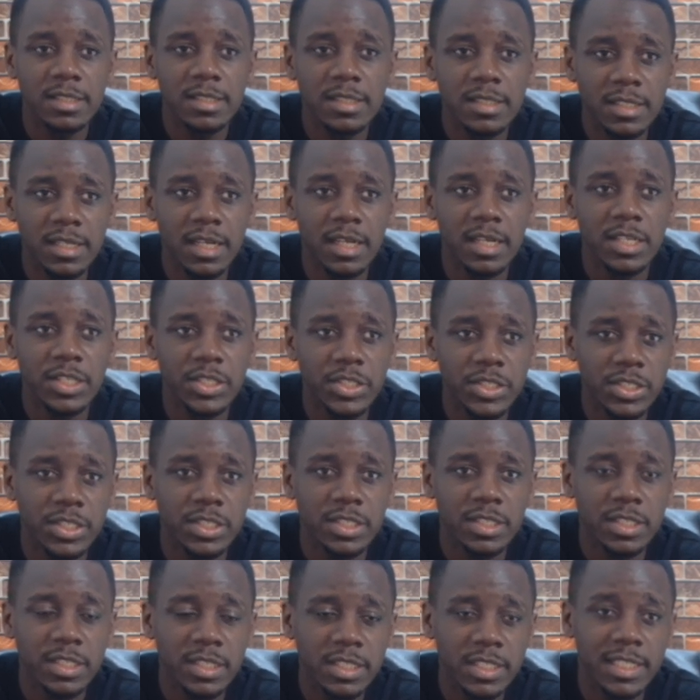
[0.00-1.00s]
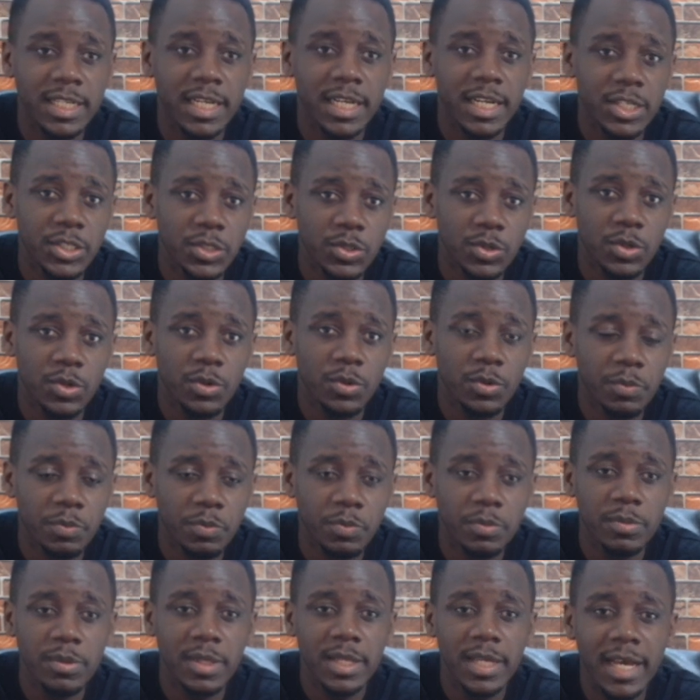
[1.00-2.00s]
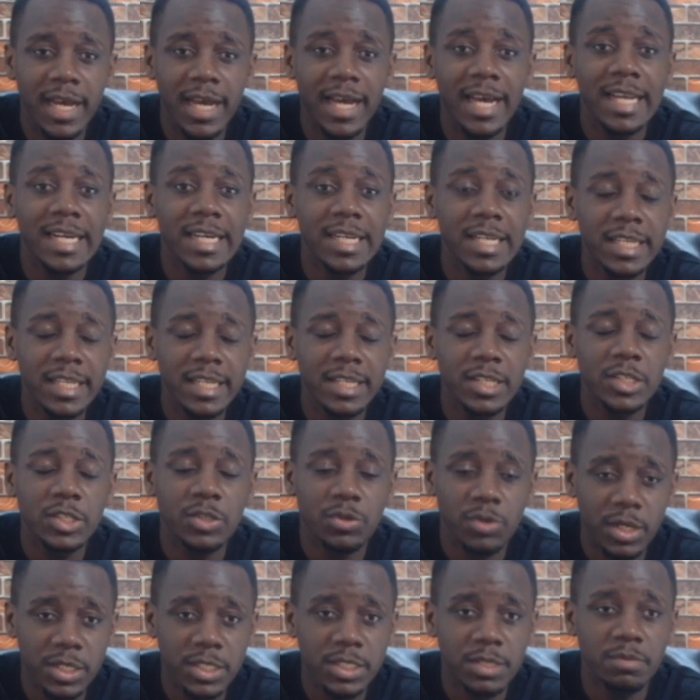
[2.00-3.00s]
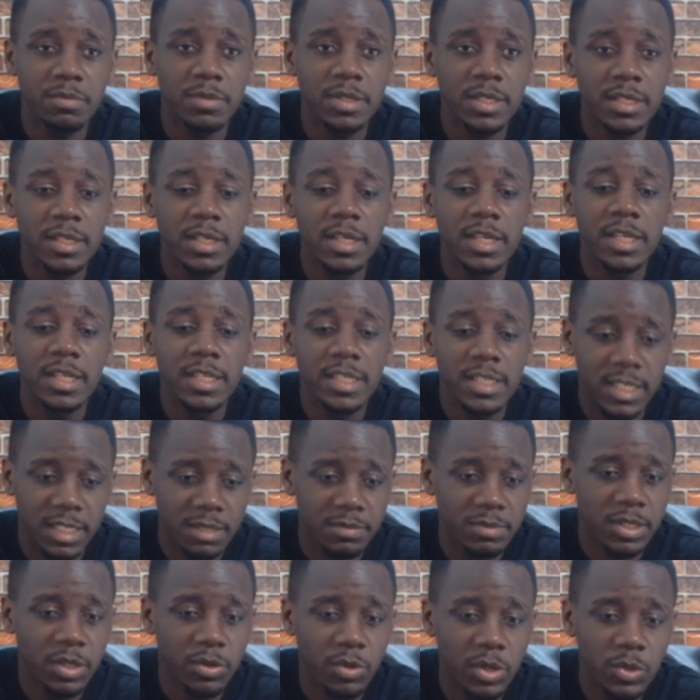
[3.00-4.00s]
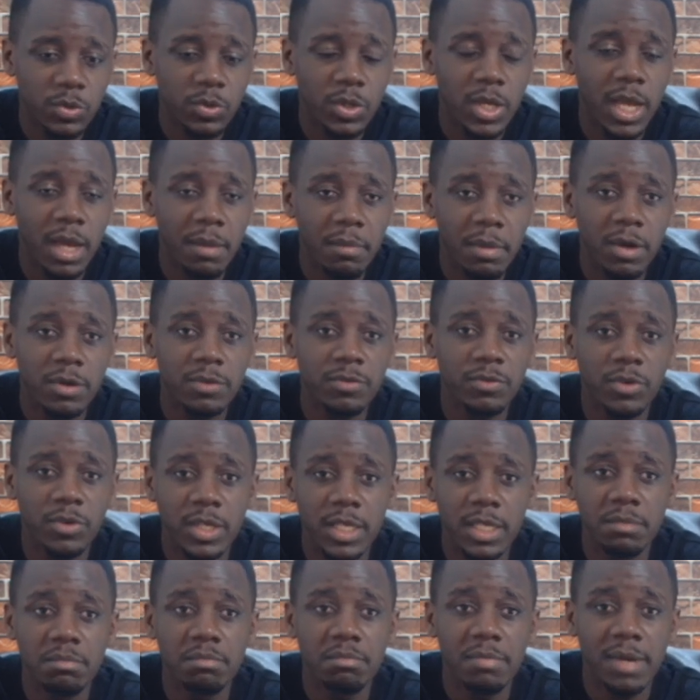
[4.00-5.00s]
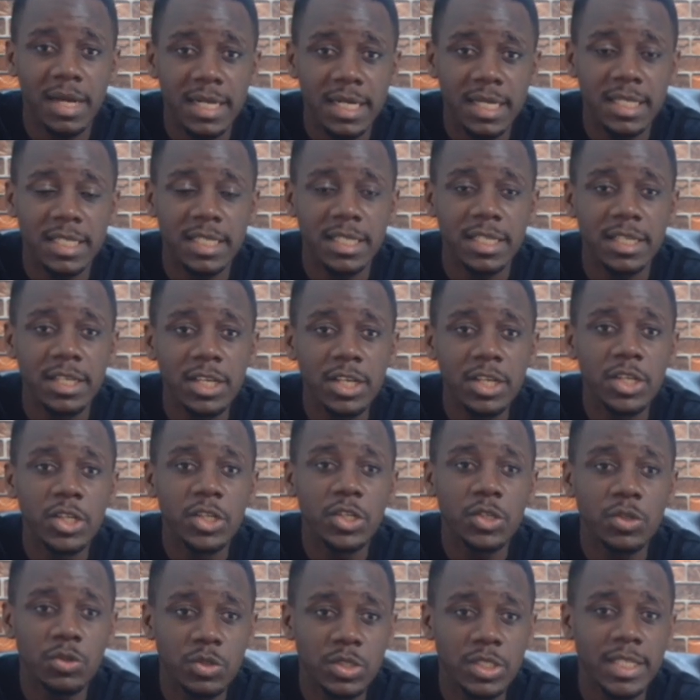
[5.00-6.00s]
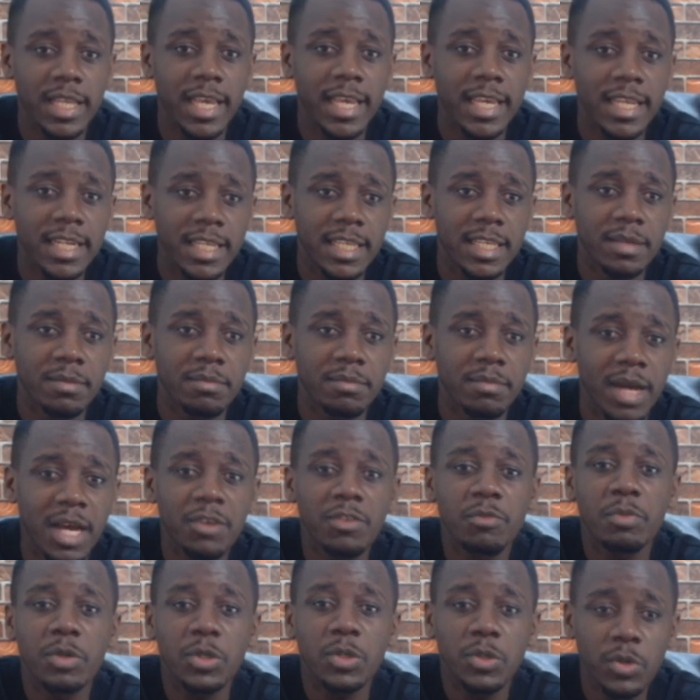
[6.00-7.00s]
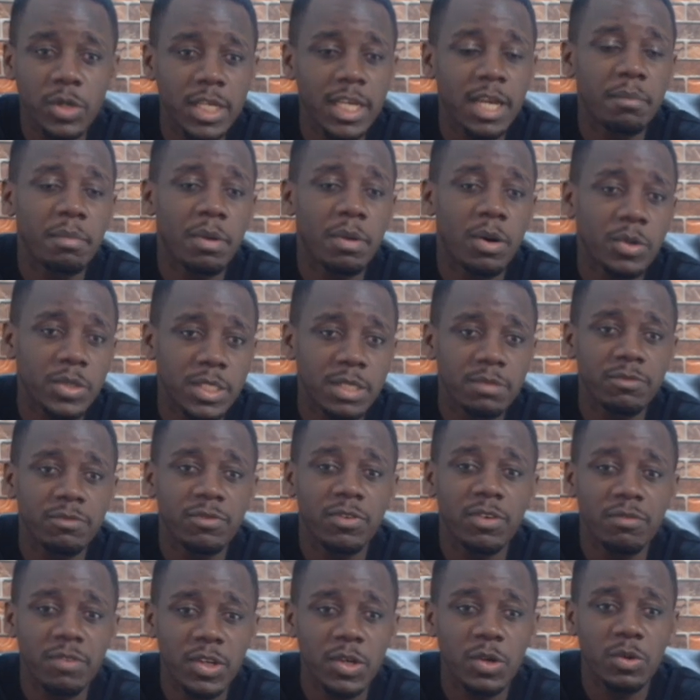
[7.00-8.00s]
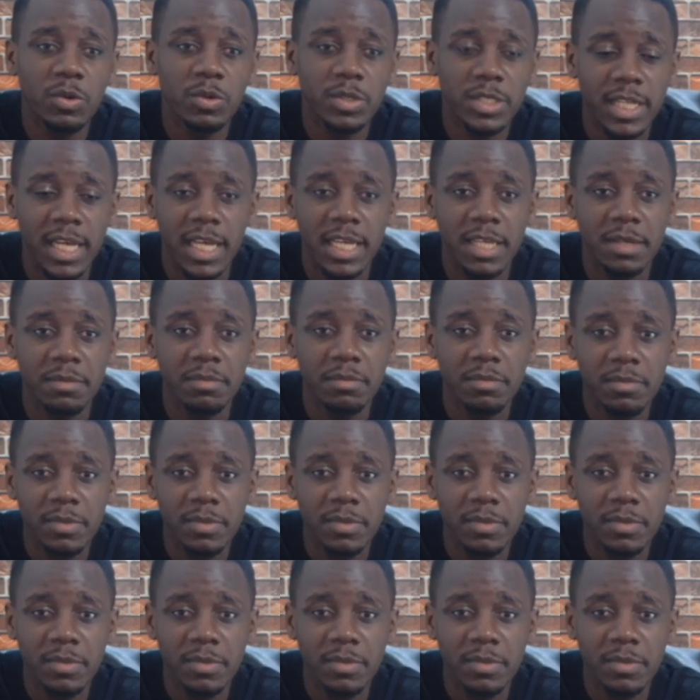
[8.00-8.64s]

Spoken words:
Turkish international, and trust me, teams are going to come out for him madly to sign him. And we've been talking about him for a very long time,